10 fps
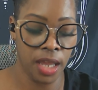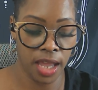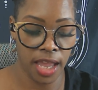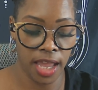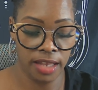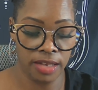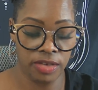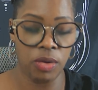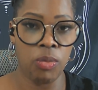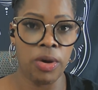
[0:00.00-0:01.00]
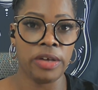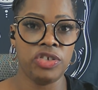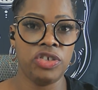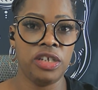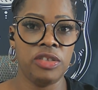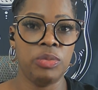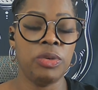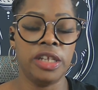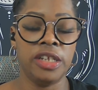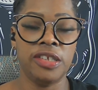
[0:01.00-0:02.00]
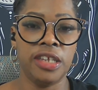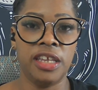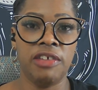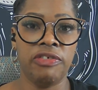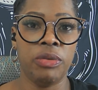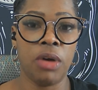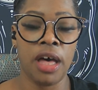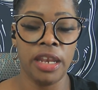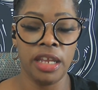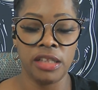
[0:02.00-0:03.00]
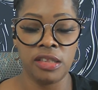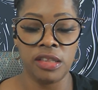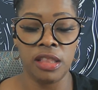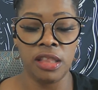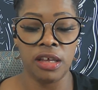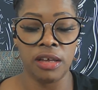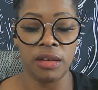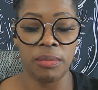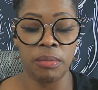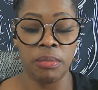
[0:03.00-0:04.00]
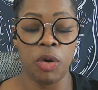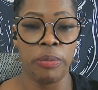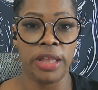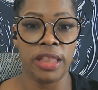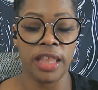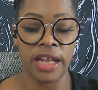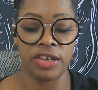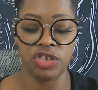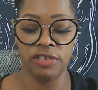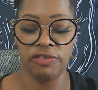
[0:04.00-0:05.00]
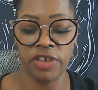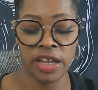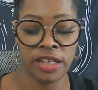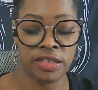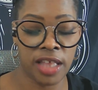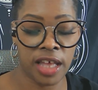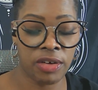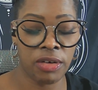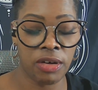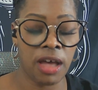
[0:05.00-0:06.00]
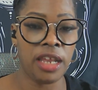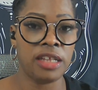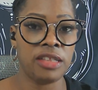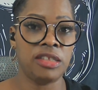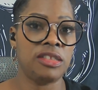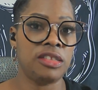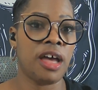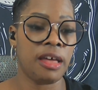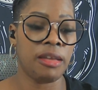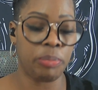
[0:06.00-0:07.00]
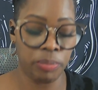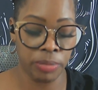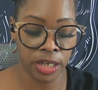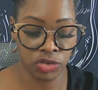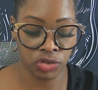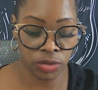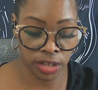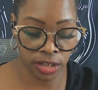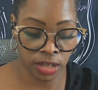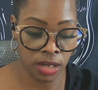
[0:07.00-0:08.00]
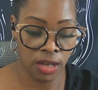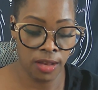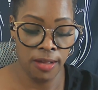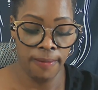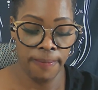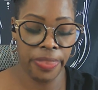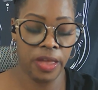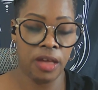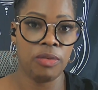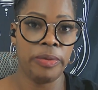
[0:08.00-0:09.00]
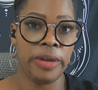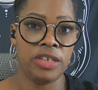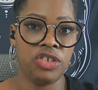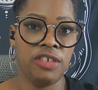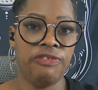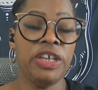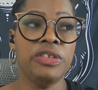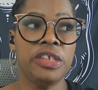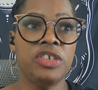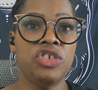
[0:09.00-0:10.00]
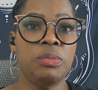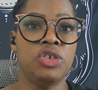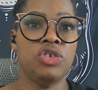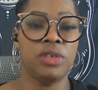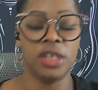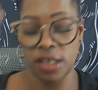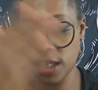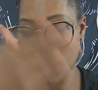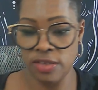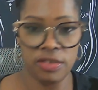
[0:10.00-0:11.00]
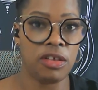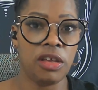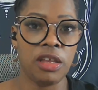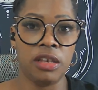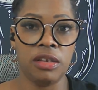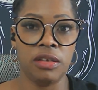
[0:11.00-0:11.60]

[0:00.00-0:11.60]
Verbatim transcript: And while she is willing to give you audience, the moment that she finds that her audience is not being treated uh, the way that she feels that it should be treated, it is done.